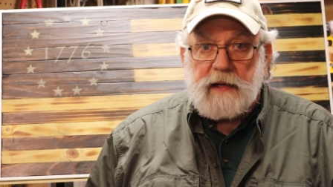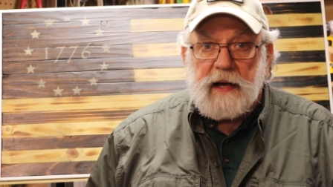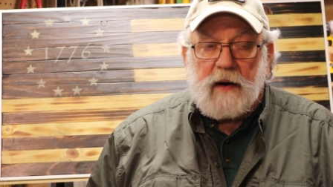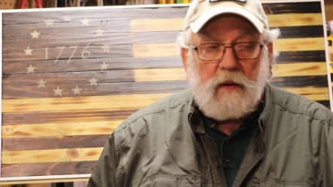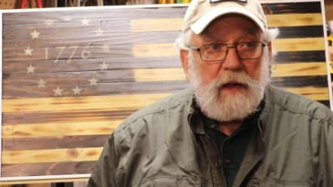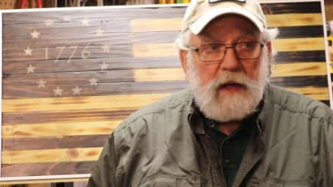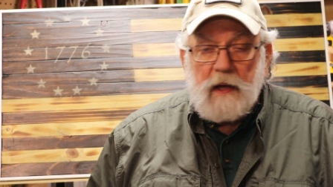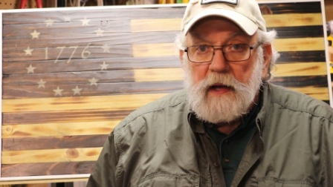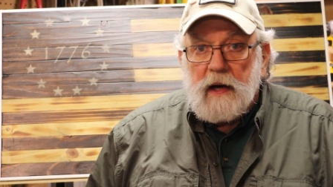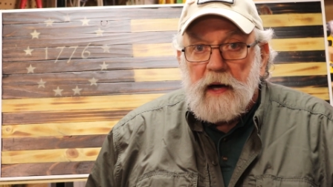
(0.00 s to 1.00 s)
now.
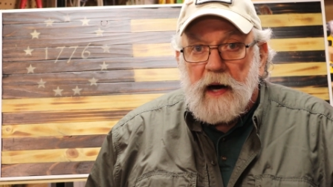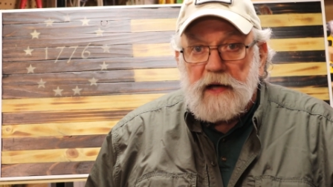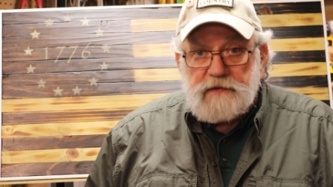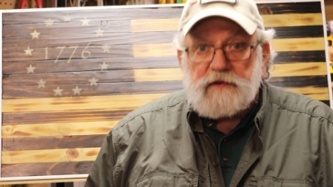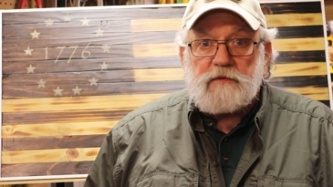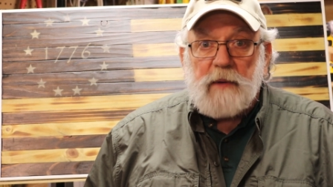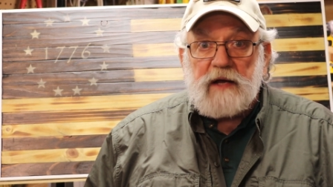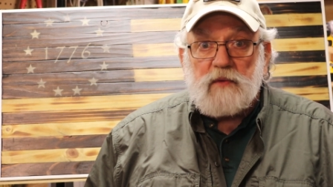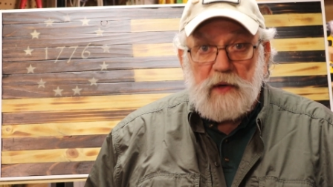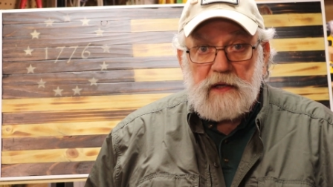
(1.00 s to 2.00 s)
I
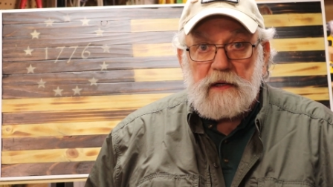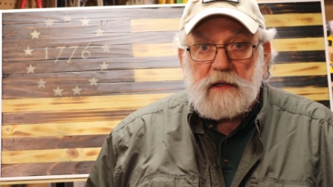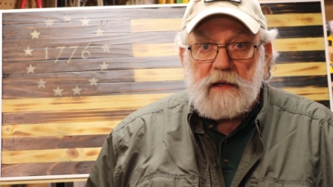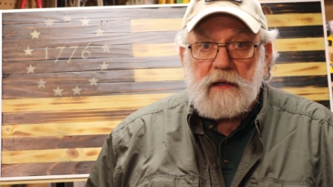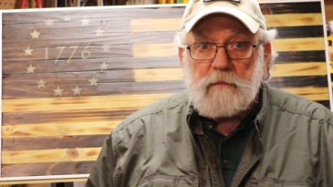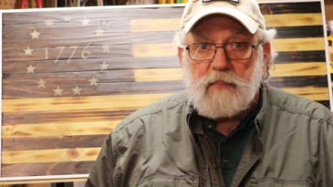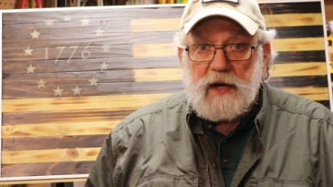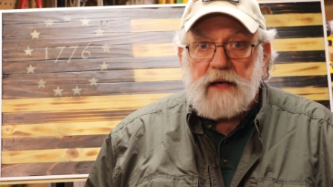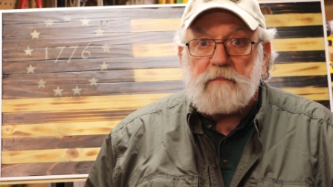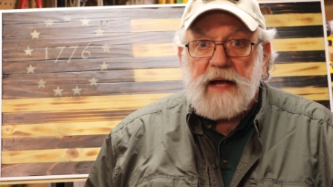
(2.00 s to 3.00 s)
suspect we can
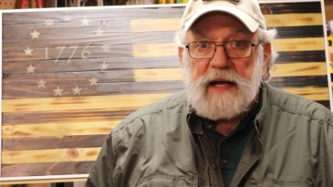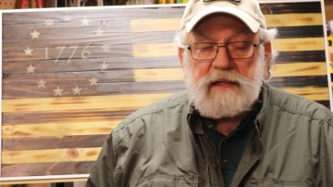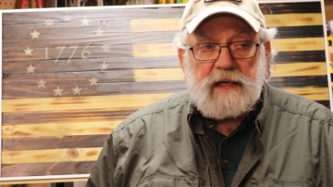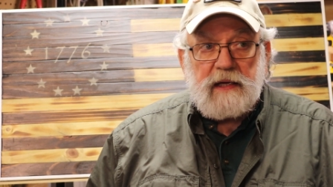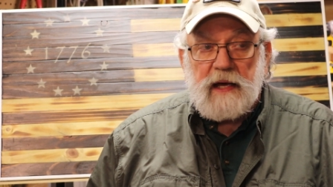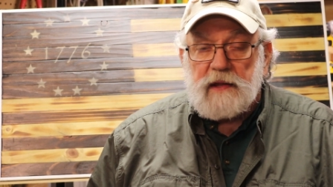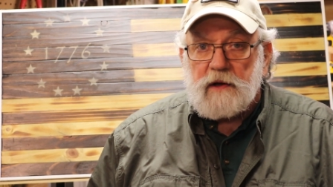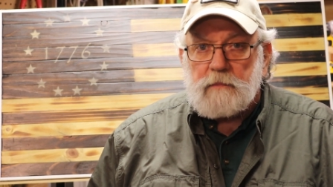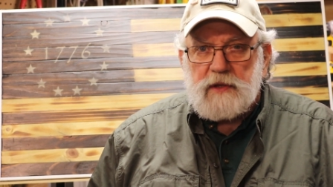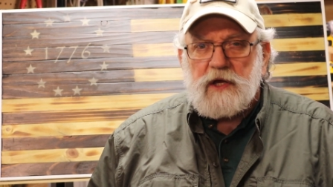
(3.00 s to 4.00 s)
bring it back
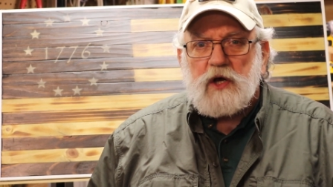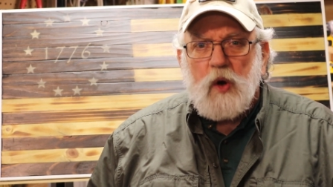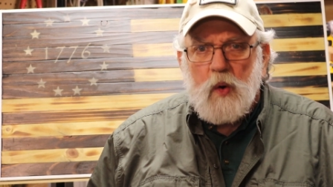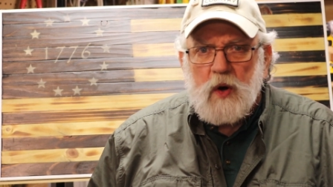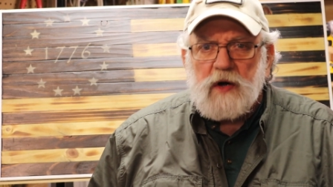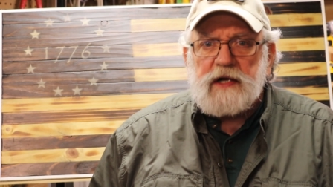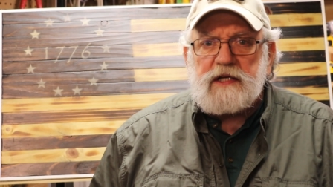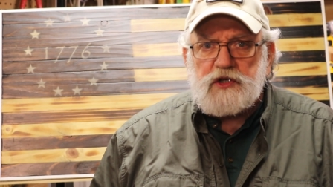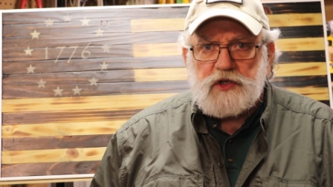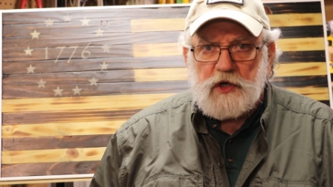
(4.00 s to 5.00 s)
together, but the core
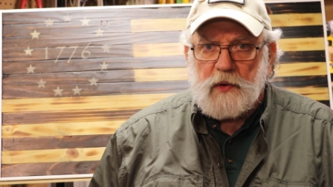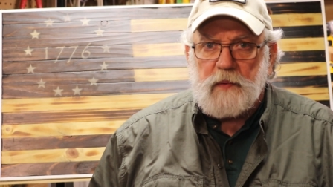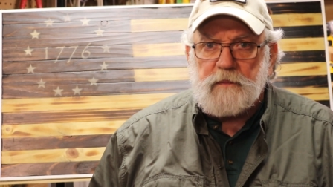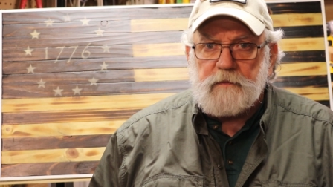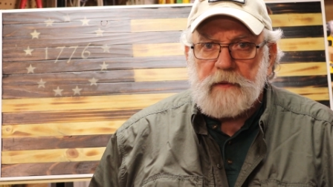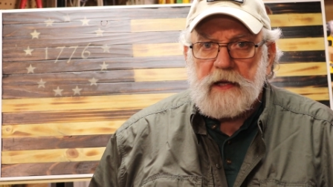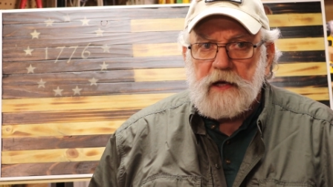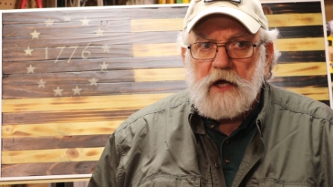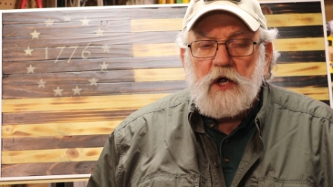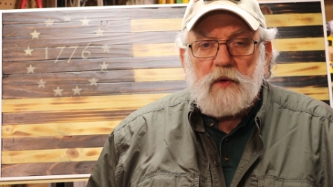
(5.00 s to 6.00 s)
issue
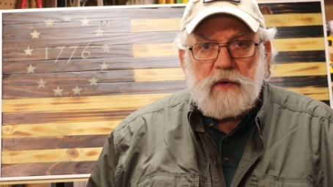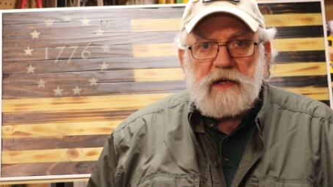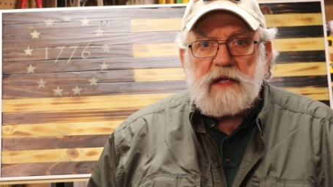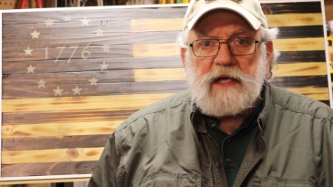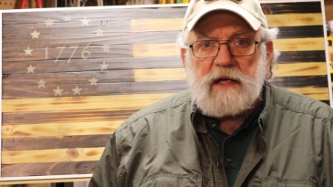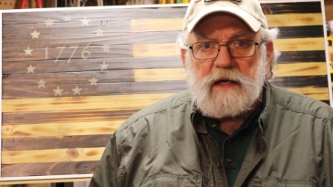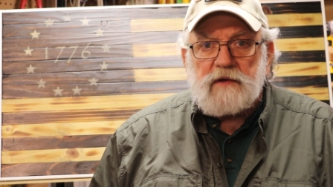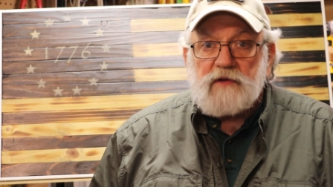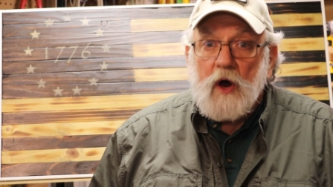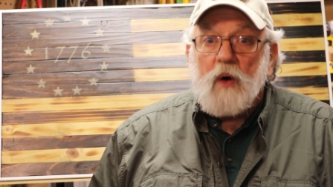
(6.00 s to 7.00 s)
really
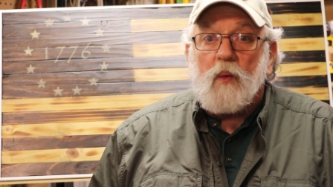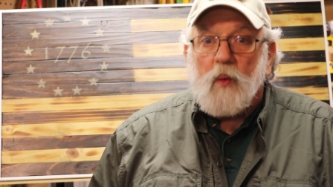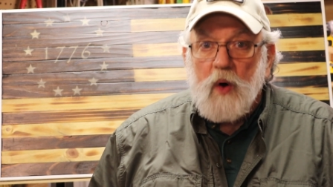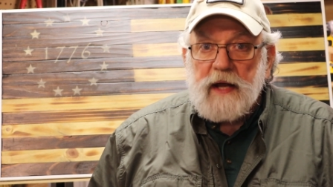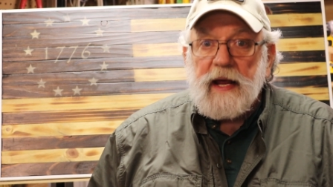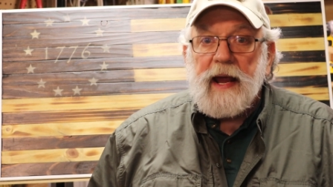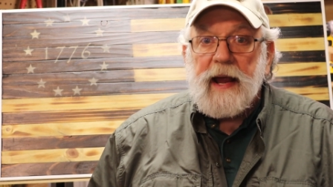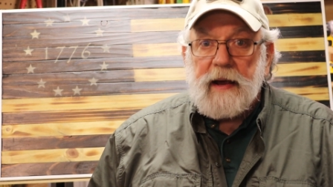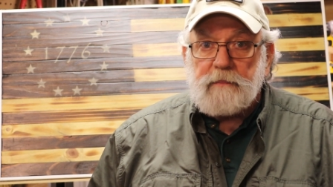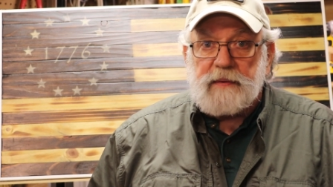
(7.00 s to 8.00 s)
is what
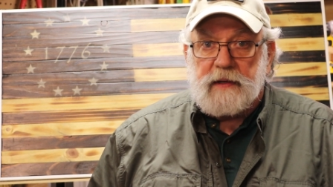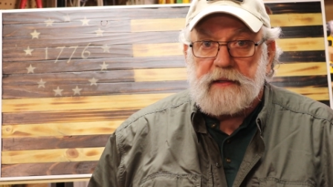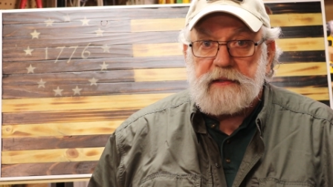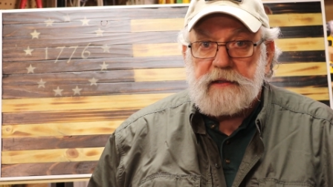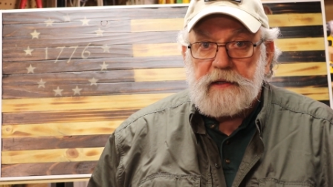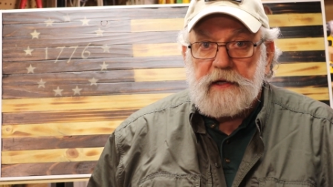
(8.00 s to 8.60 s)
happened